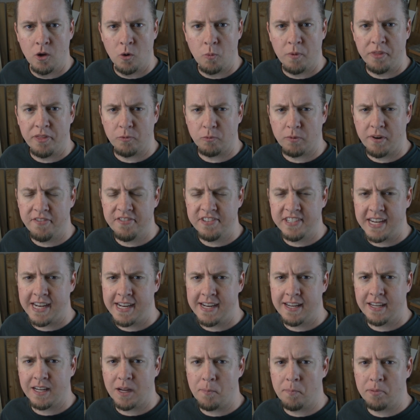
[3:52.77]
With the rough
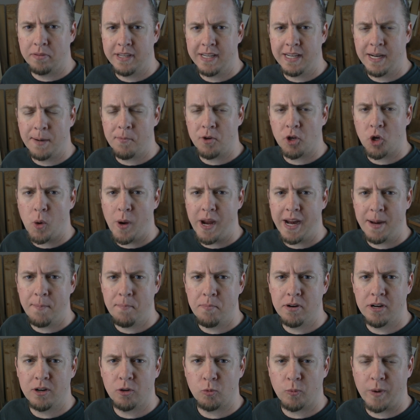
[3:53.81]
sanding complete, I'm going to go ahead
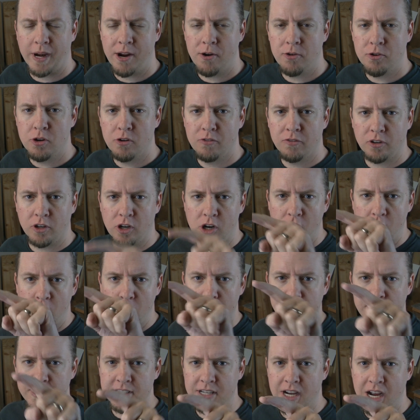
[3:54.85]
and put a round over
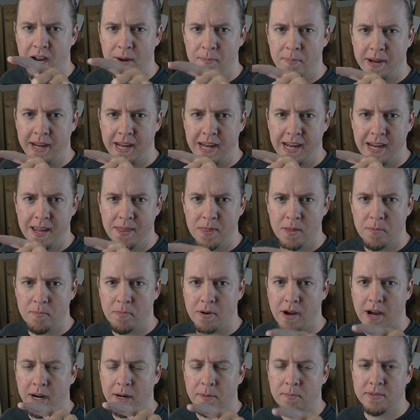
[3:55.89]
on the top and the
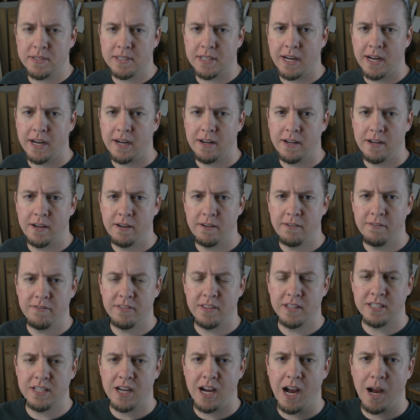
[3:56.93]
bottom side of
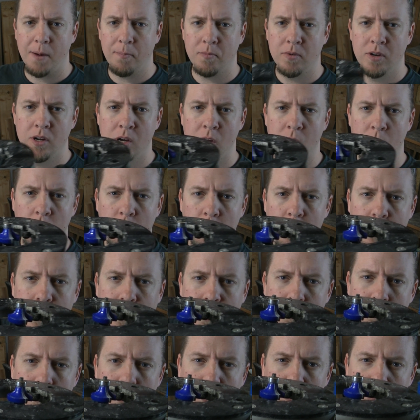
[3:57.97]
the top.
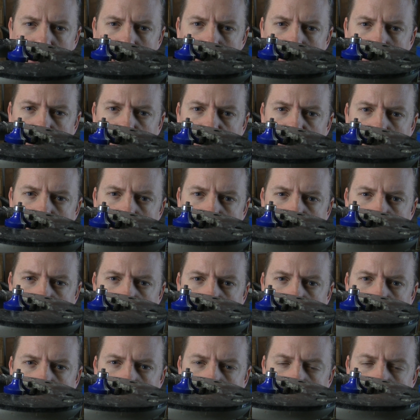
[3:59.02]
I got my round over bit set up